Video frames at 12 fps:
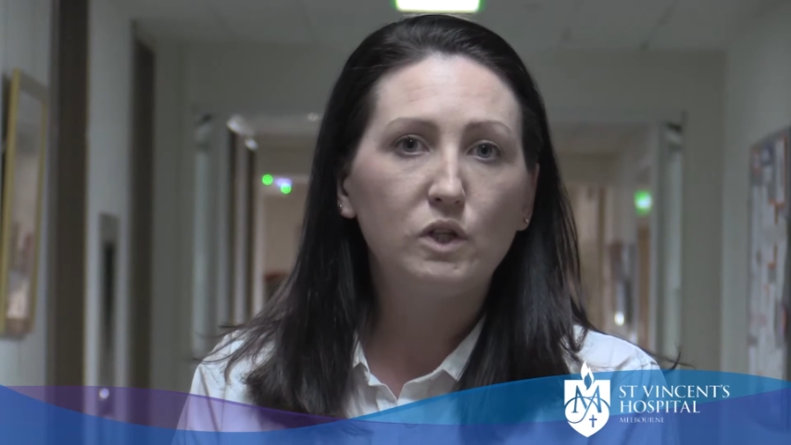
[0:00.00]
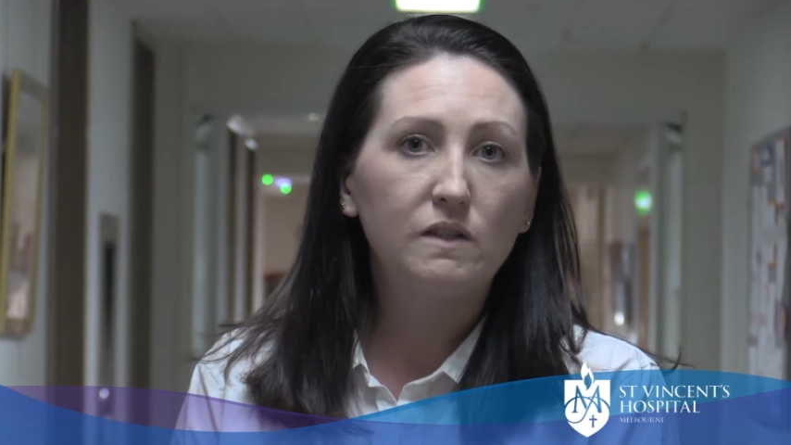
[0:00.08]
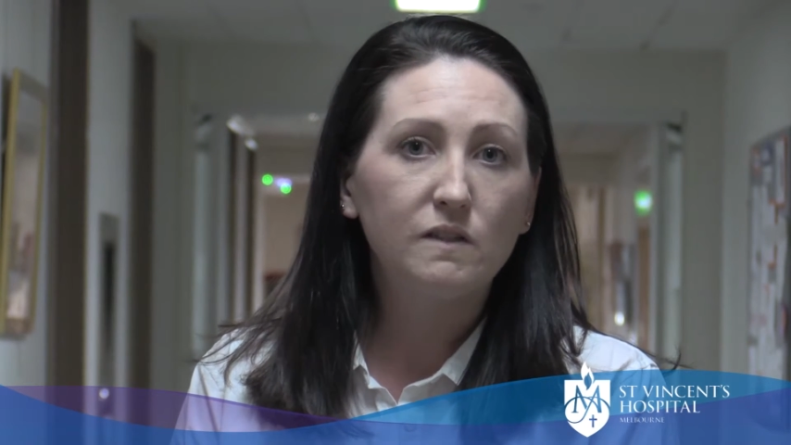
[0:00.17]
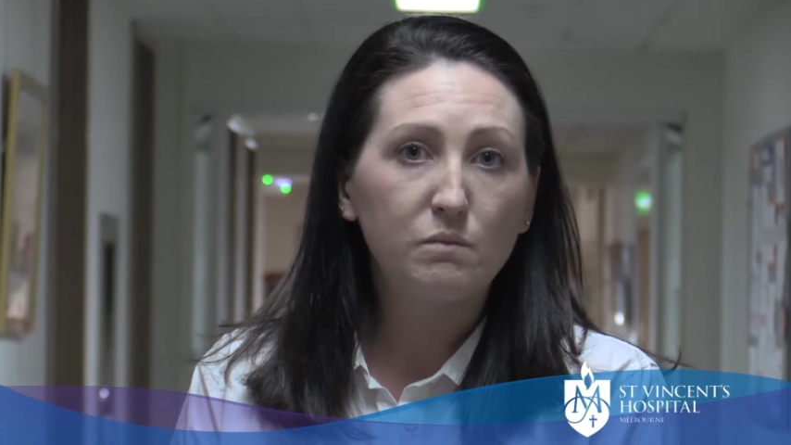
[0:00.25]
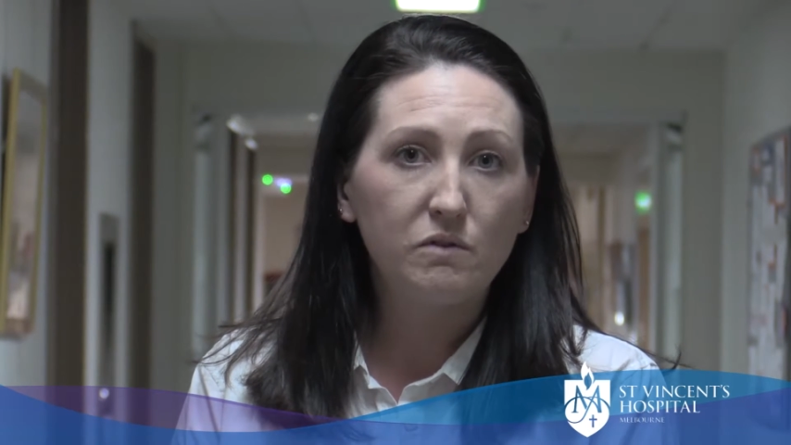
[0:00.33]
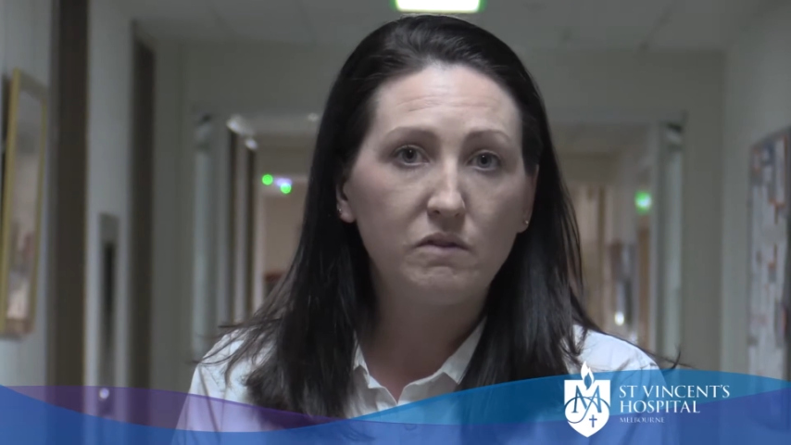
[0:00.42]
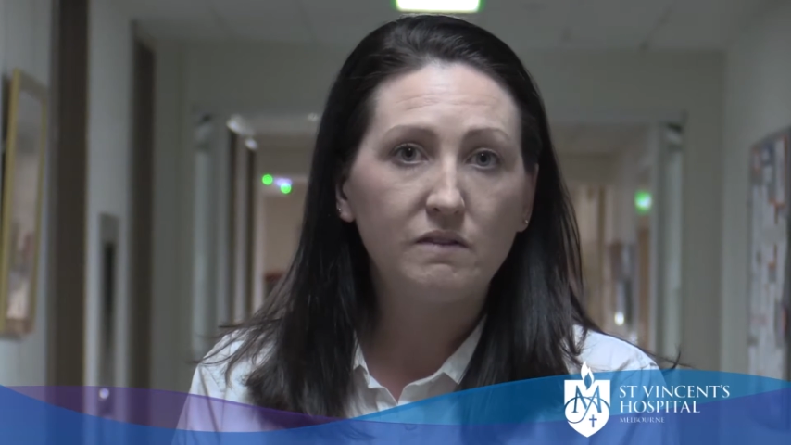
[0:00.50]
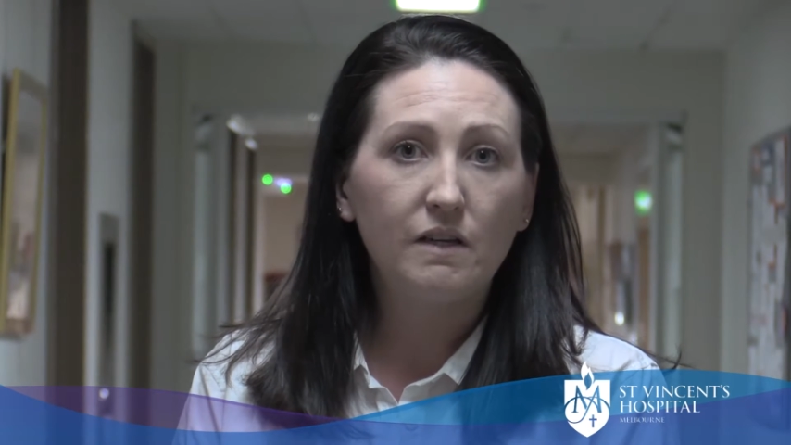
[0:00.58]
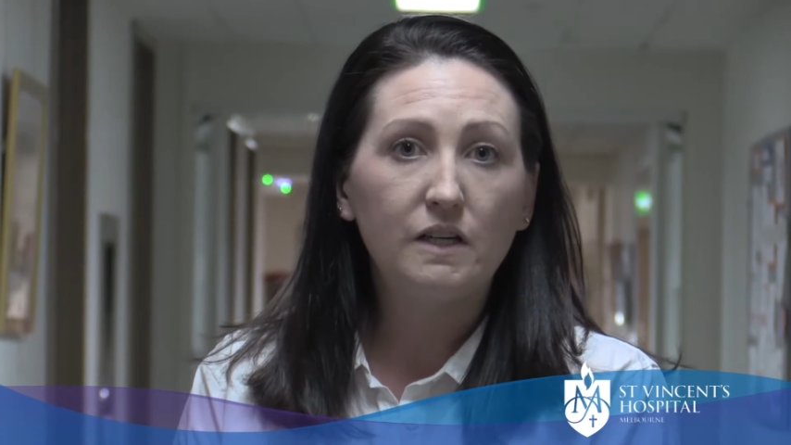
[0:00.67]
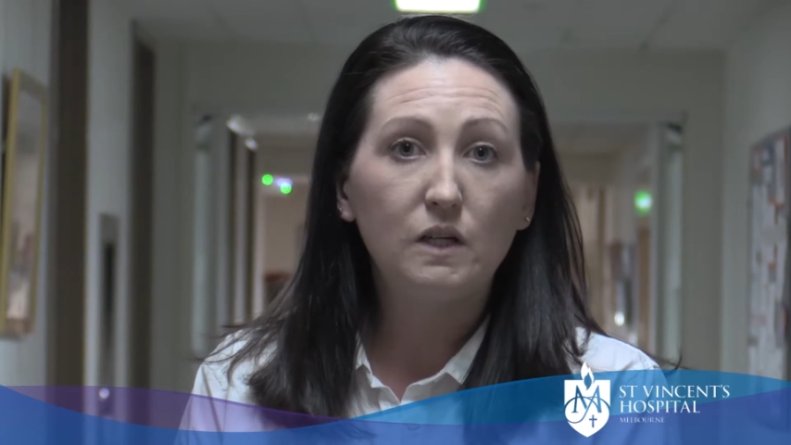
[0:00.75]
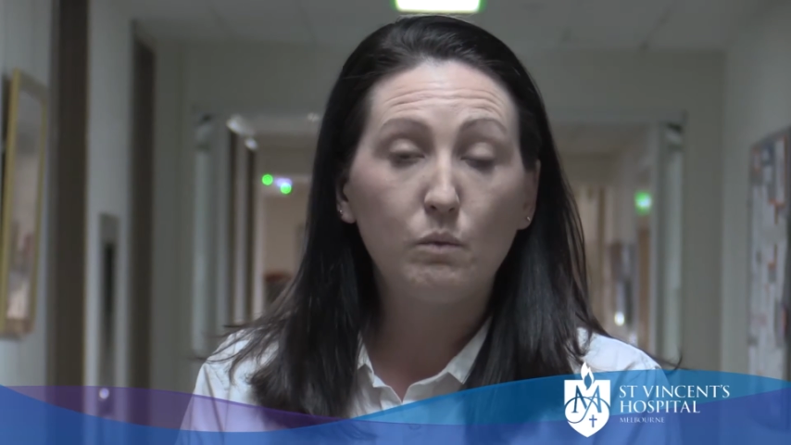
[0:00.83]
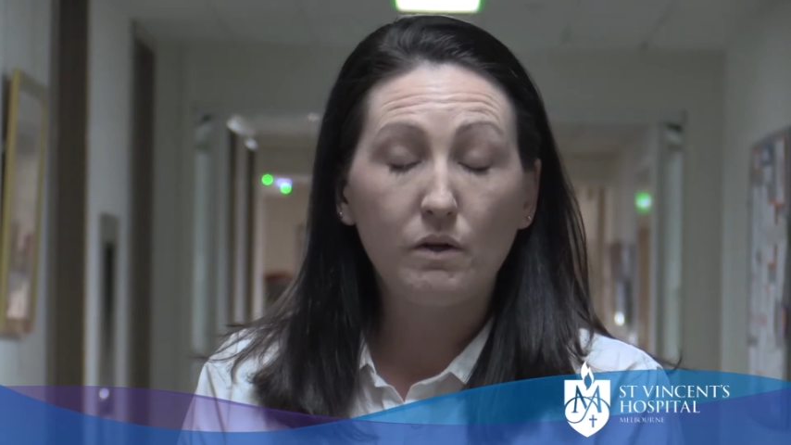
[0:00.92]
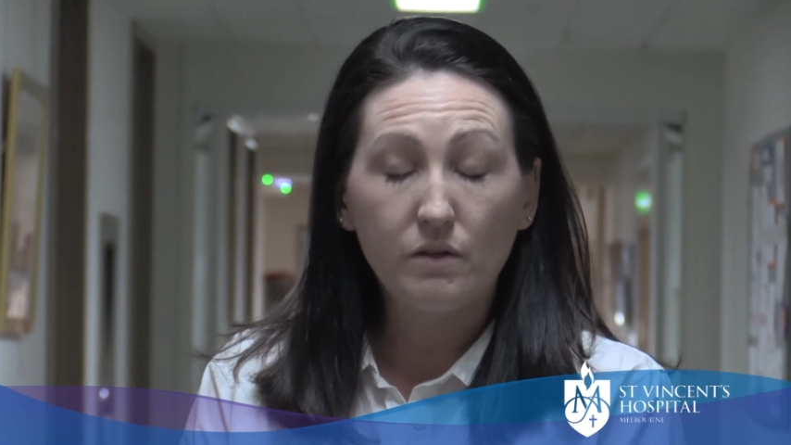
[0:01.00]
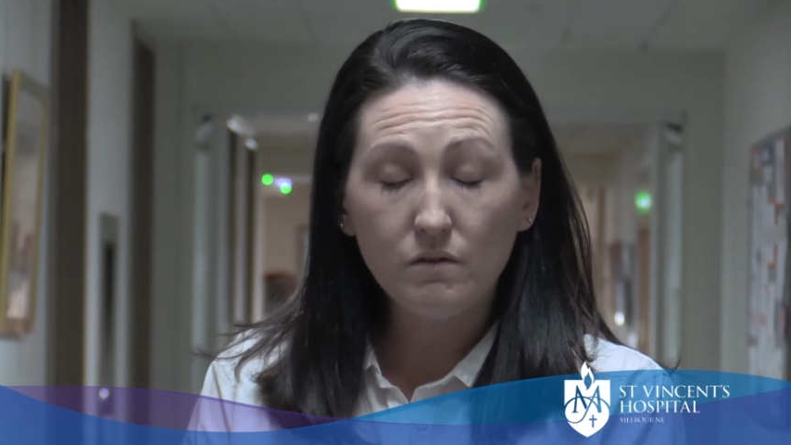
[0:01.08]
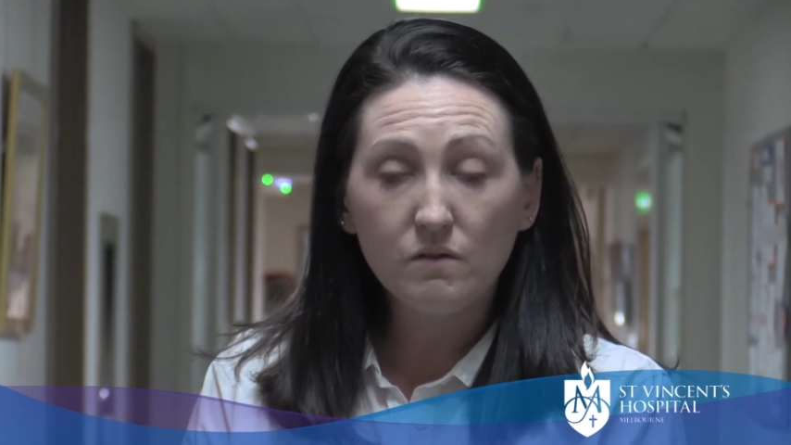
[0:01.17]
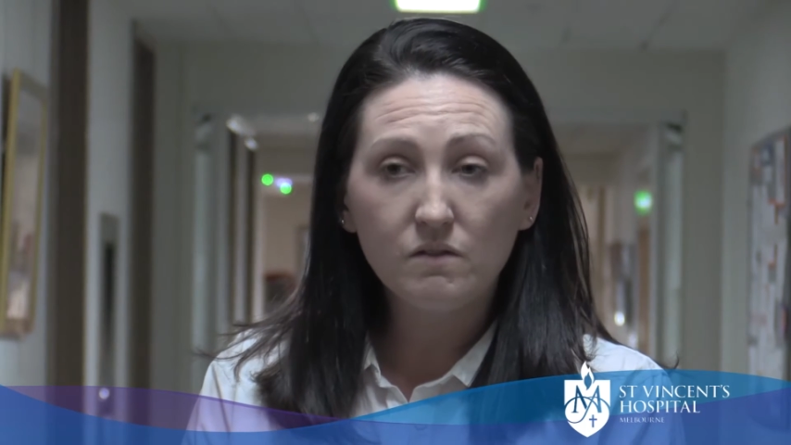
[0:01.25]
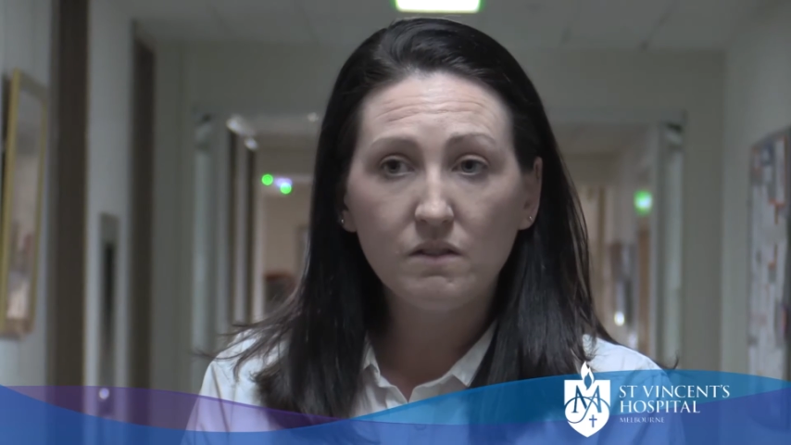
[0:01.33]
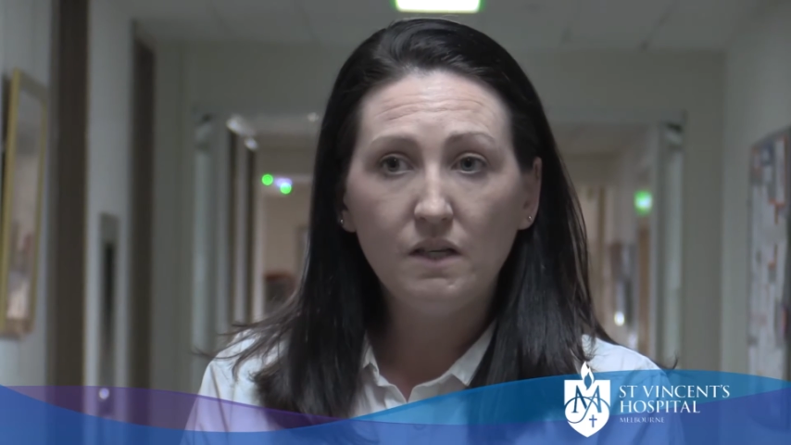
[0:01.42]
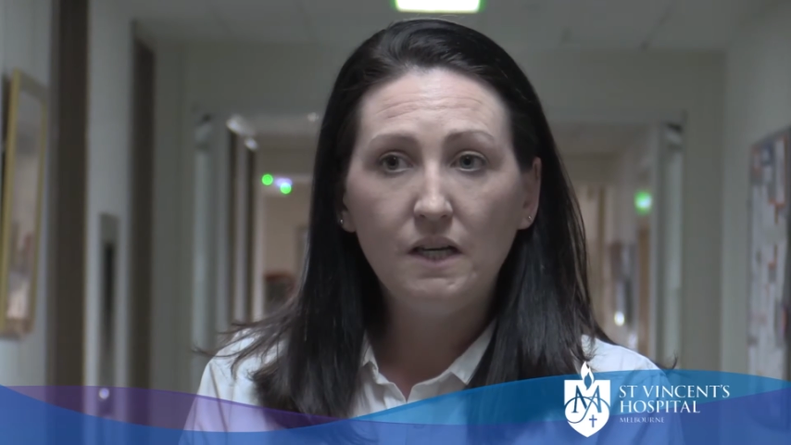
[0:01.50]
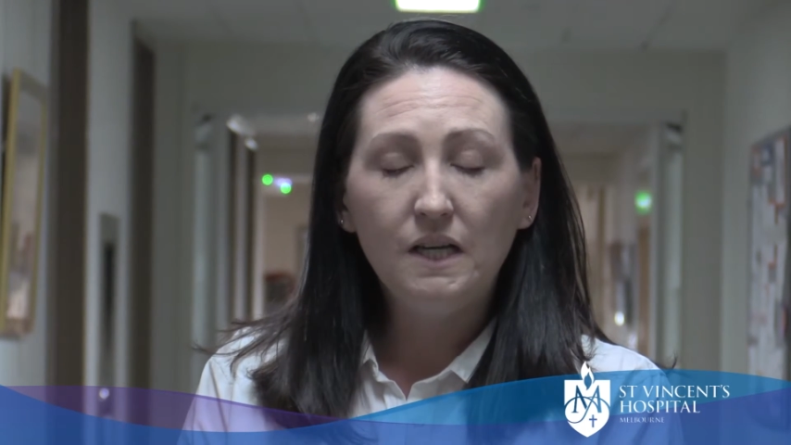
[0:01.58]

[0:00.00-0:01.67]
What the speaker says: you'll experience anywhere else.